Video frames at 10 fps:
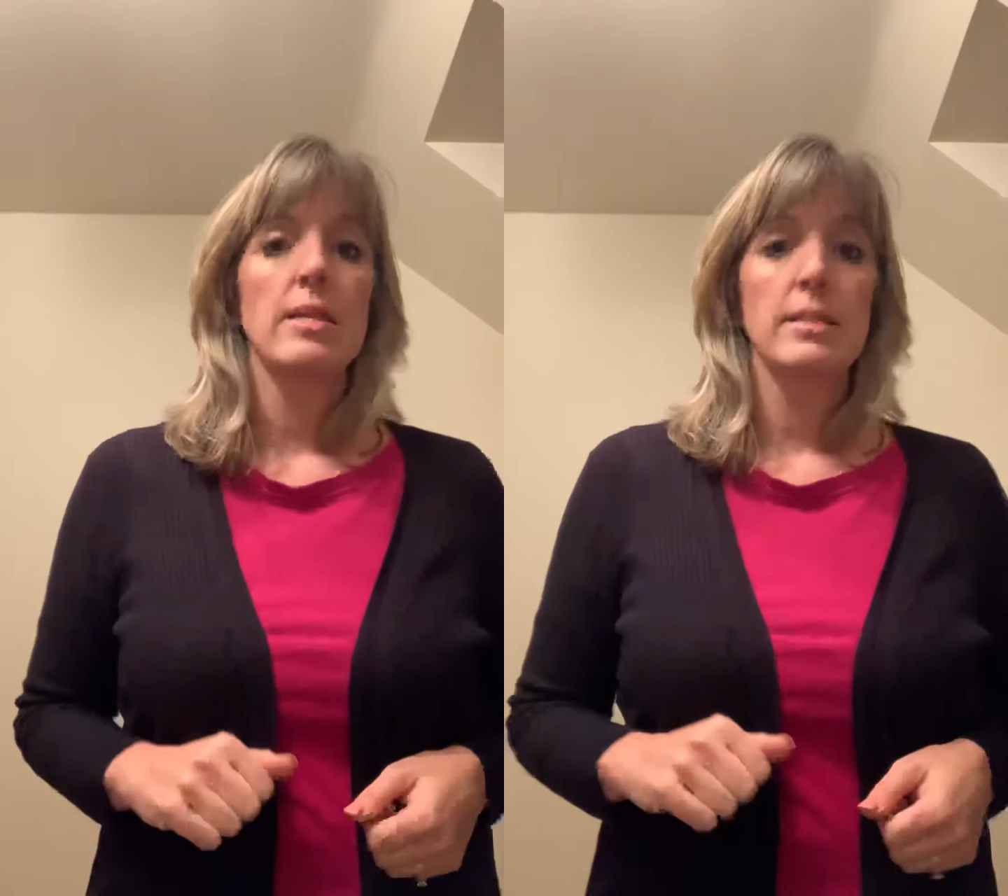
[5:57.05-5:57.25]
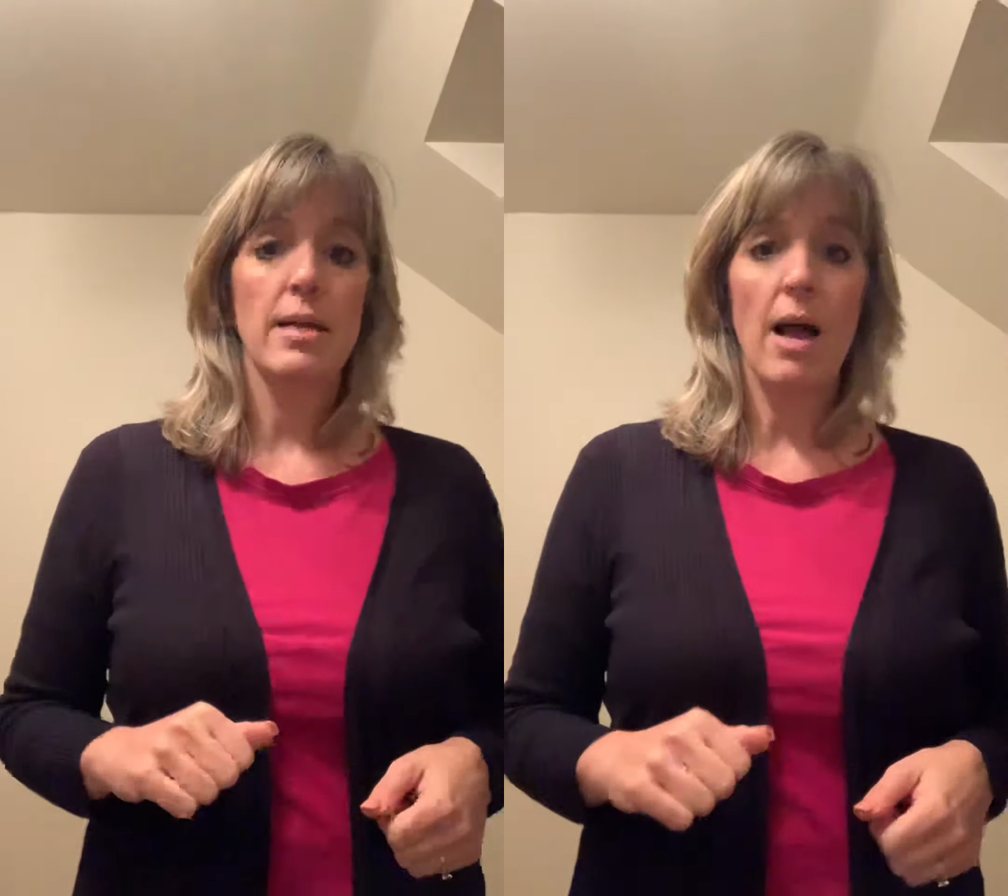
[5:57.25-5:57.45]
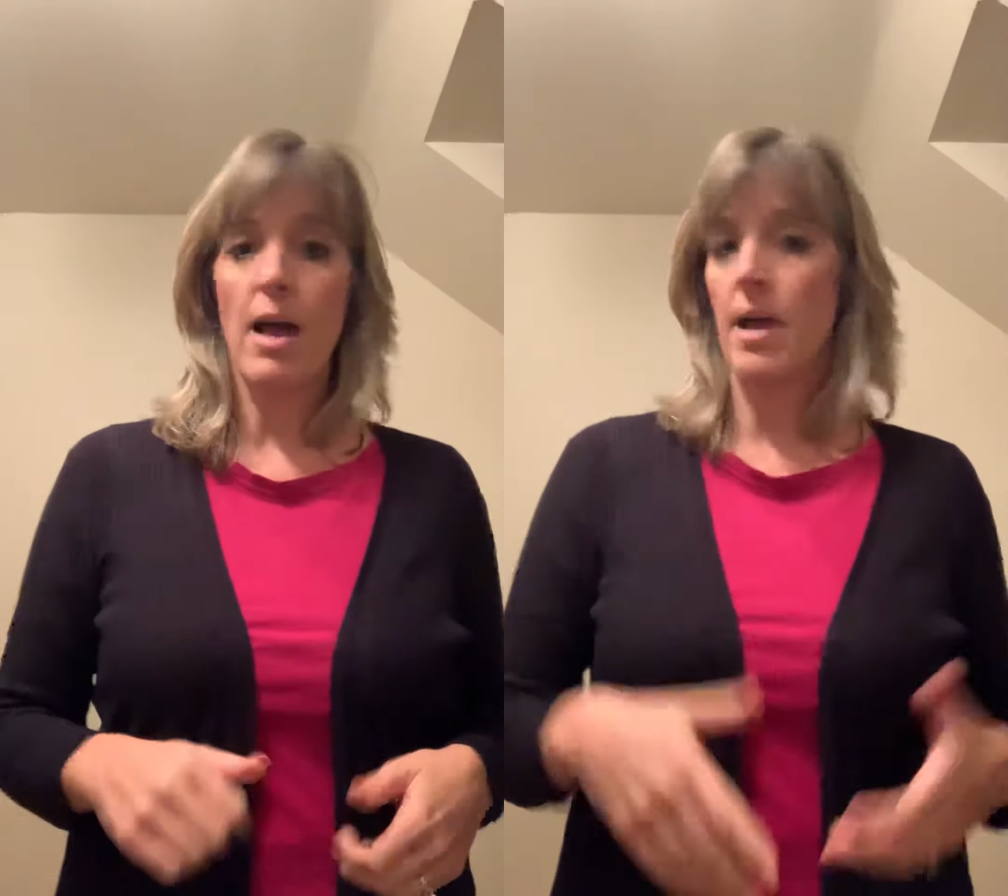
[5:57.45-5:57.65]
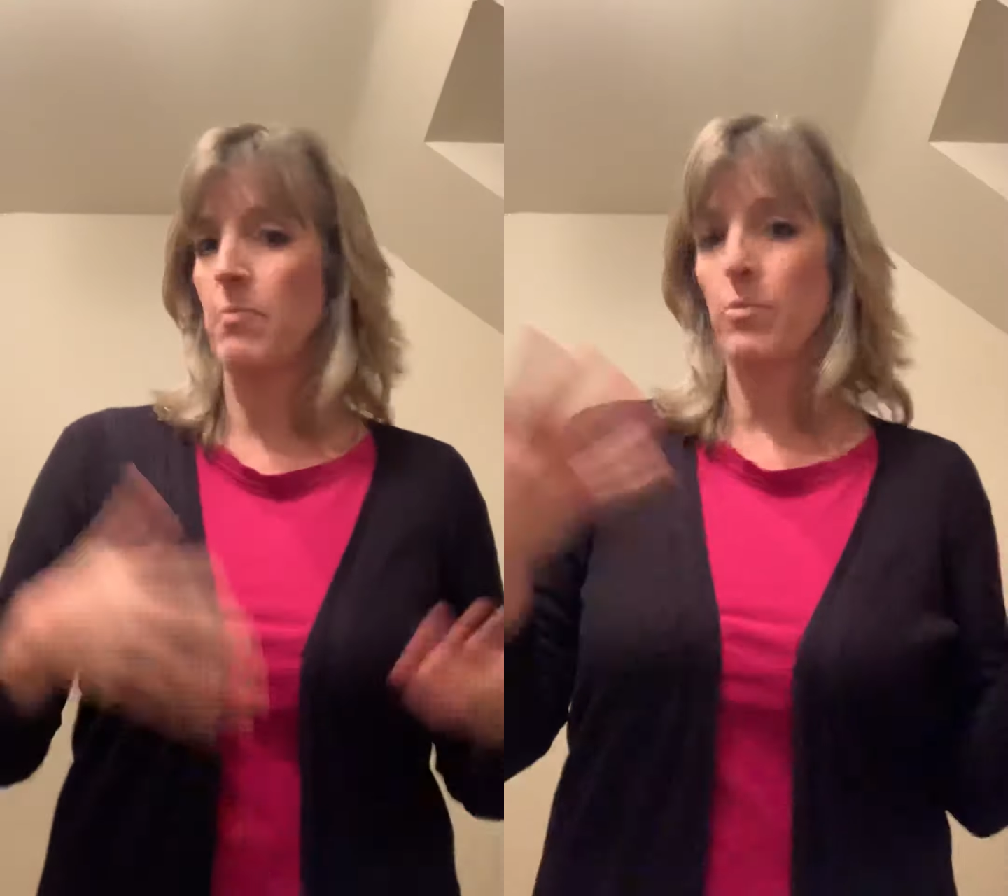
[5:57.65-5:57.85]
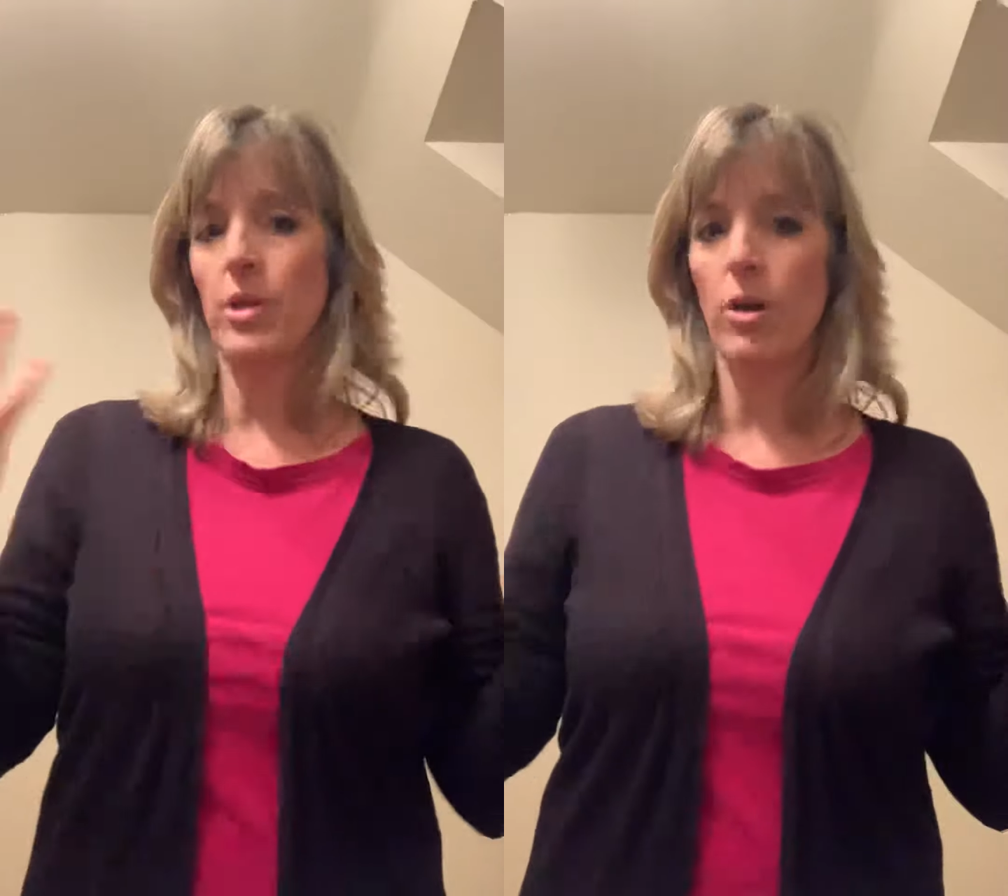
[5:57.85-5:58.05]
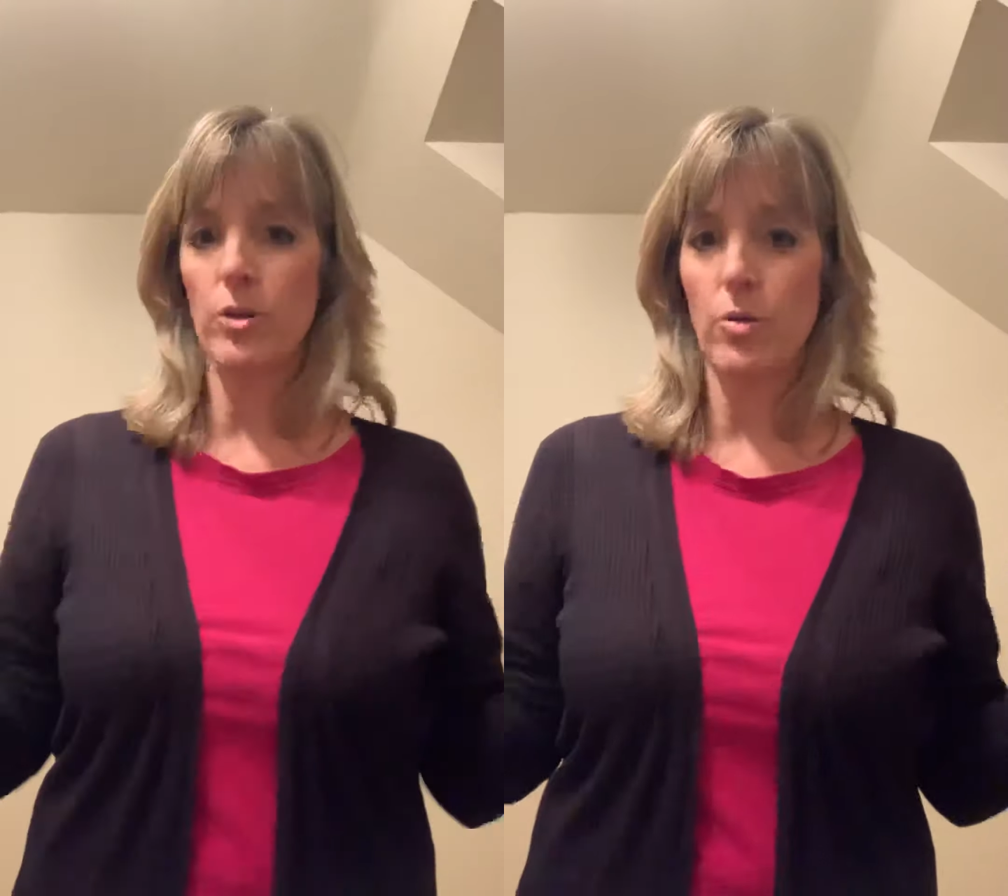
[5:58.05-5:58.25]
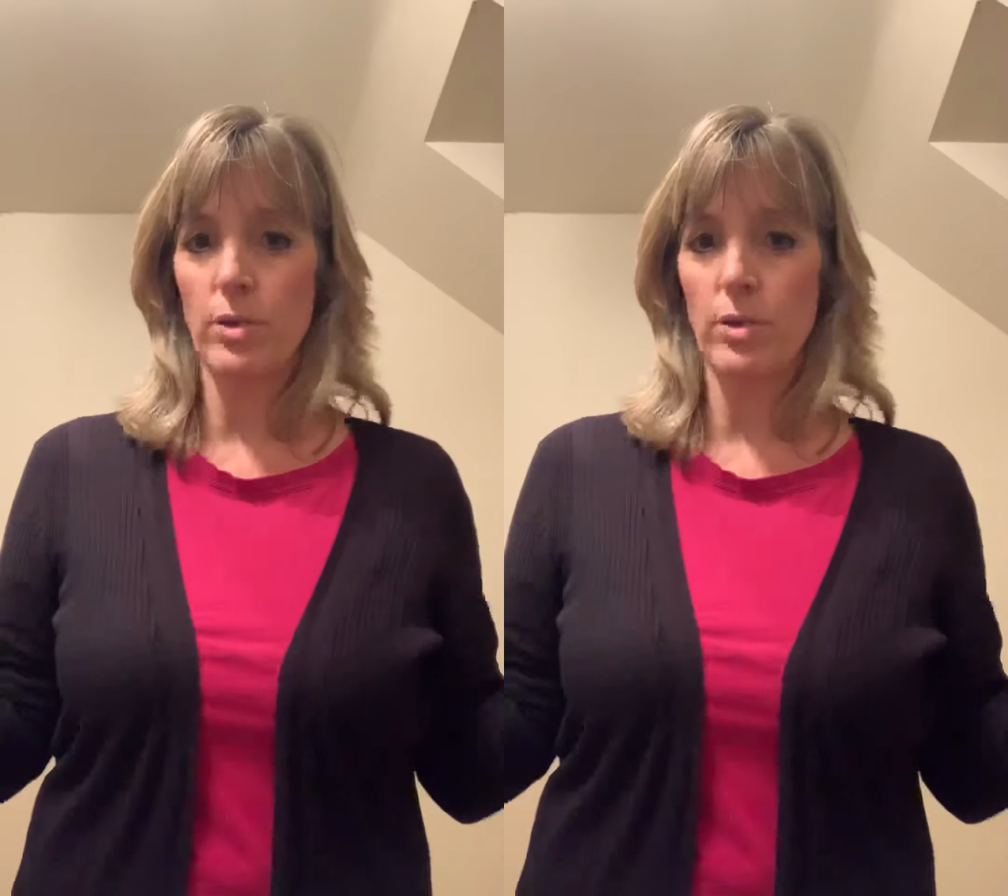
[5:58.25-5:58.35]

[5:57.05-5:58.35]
Time, we all know